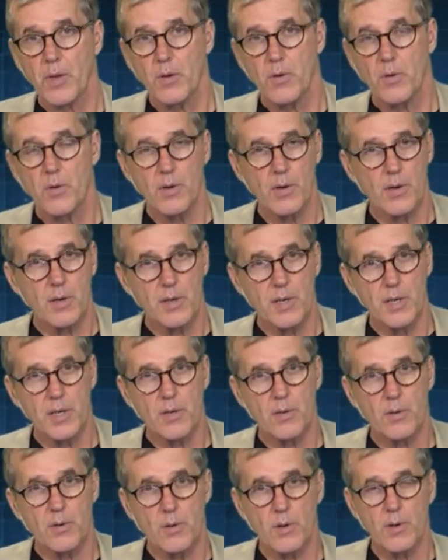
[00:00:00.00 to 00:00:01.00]
or
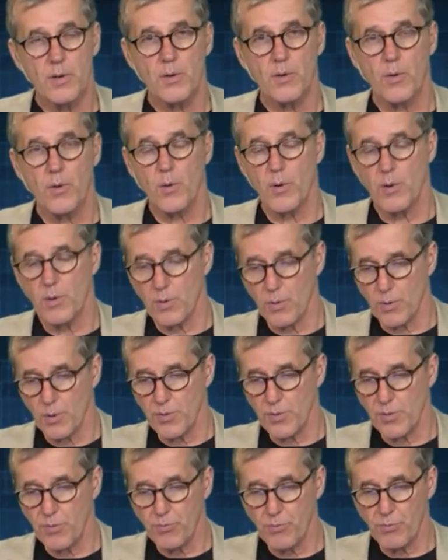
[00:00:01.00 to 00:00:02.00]

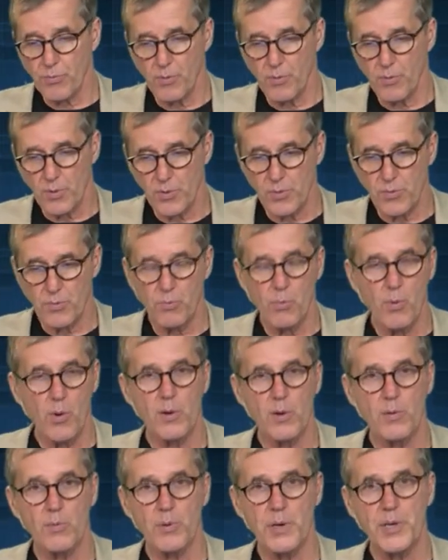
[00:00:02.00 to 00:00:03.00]

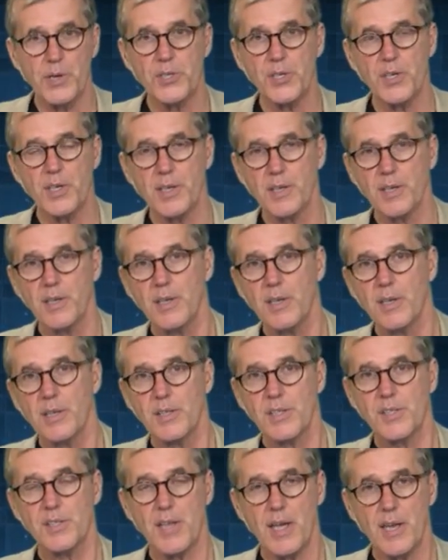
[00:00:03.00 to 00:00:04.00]
thwart reaching
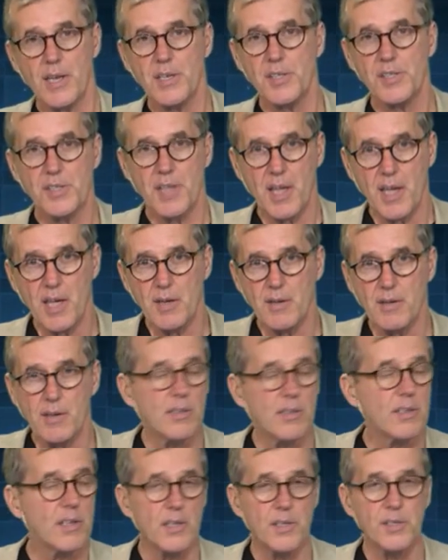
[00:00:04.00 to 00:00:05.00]
steady state
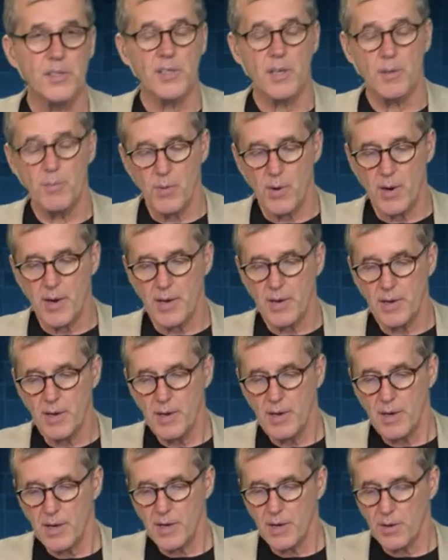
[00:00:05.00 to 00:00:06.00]
in some way,
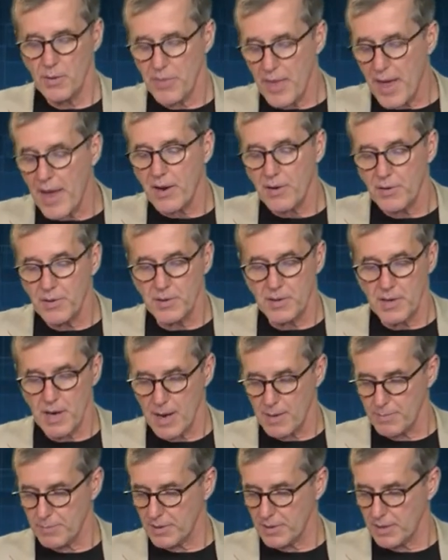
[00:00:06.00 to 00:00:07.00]
that could
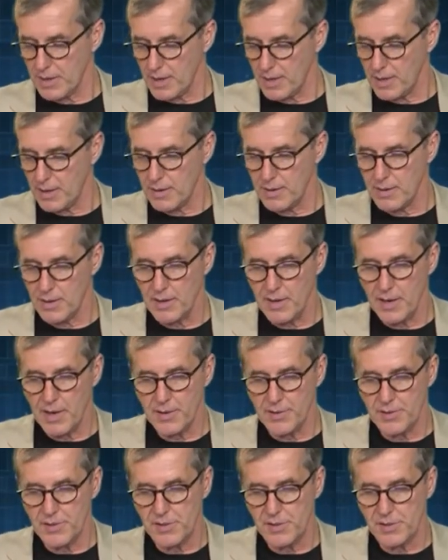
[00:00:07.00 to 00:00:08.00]
complicate an
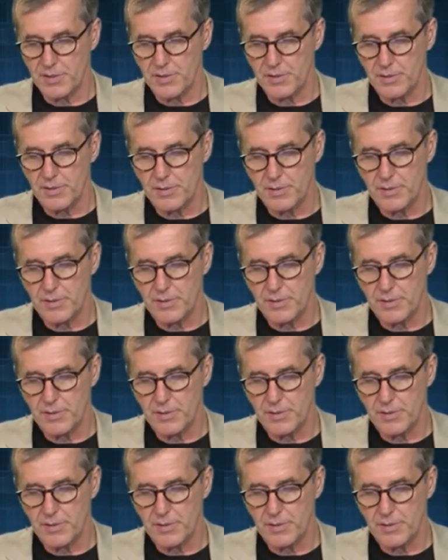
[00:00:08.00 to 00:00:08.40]
analysis.